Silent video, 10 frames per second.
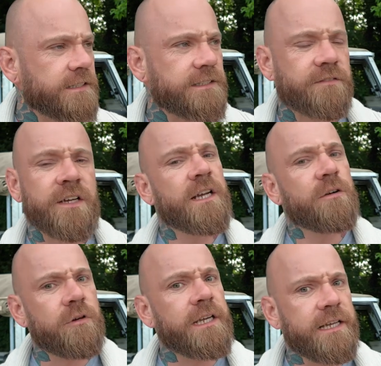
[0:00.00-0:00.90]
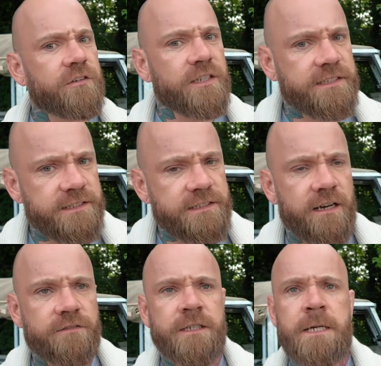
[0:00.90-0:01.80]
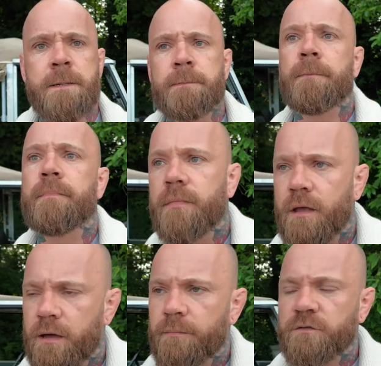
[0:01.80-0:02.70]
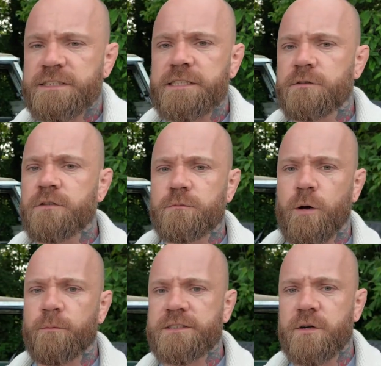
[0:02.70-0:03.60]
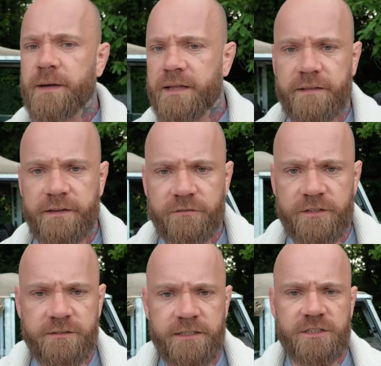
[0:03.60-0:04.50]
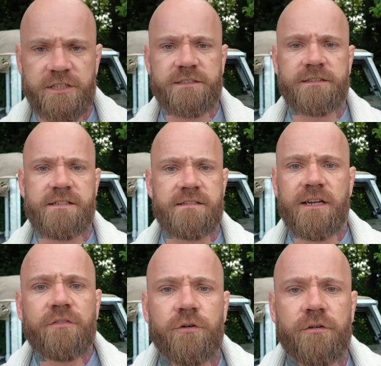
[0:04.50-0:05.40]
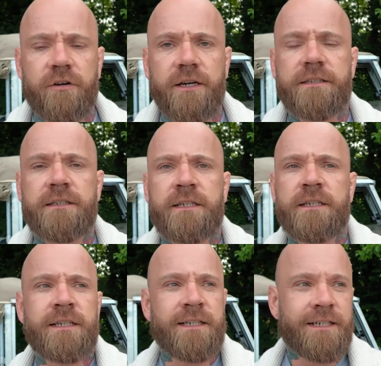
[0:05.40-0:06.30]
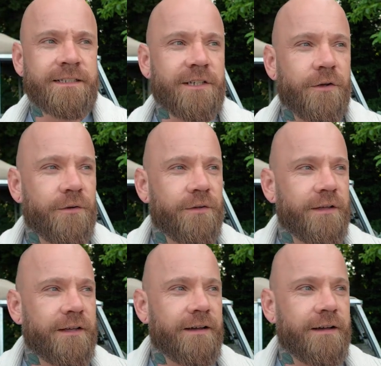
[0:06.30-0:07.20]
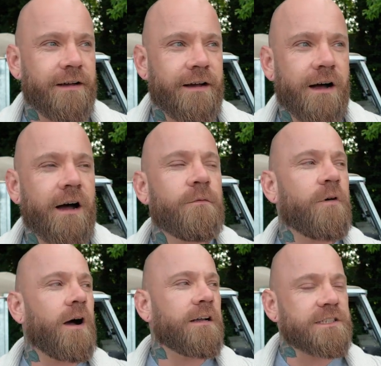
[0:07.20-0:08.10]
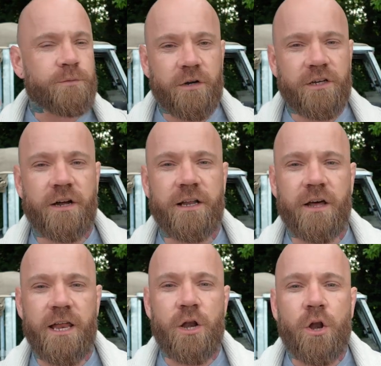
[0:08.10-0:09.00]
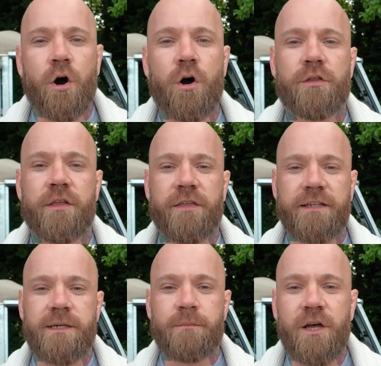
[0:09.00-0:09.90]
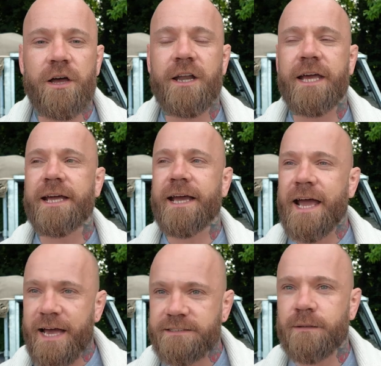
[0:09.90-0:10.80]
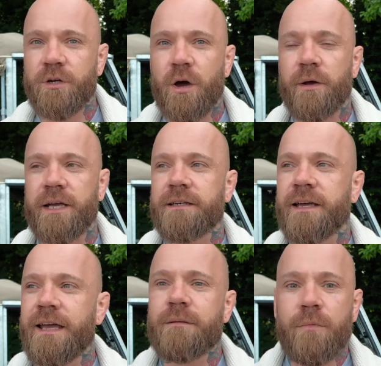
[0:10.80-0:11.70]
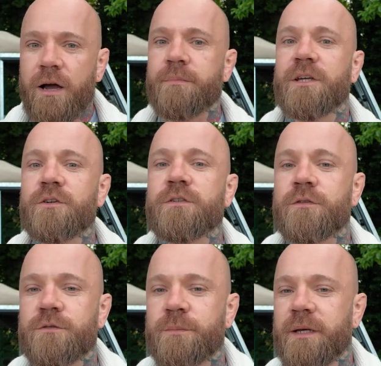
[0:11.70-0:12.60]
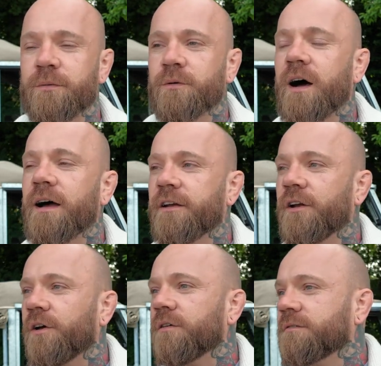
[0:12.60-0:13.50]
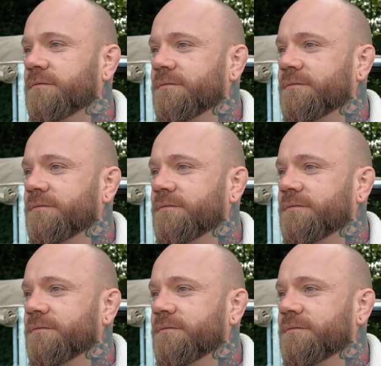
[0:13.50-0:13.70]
of stuff. Really interesting stuff. Obviously, one way's not better than the other. It's just different, right? So I just want to kind of like log the things I'm learning as I'm going. It might be useful to people. I don't know.